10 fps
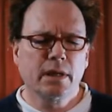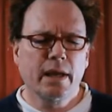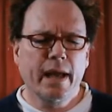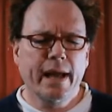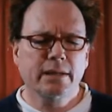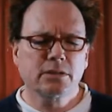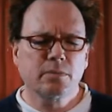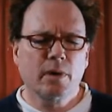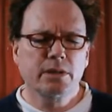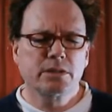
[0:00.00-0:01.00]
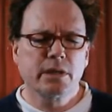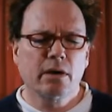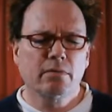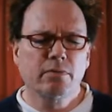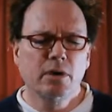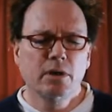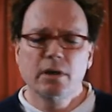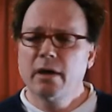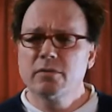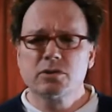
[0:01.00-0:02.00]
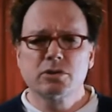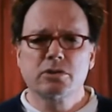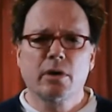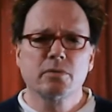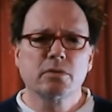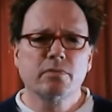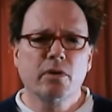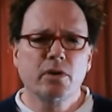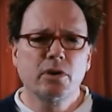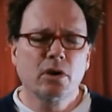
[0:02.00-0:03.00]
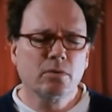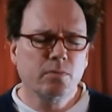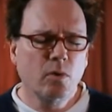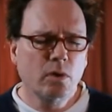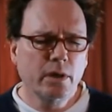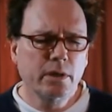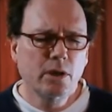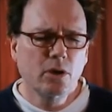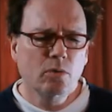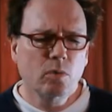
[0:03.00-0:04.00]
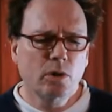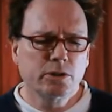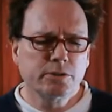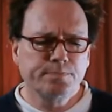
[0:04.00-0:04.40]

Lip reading: asked myself ever since I was a very young boy was,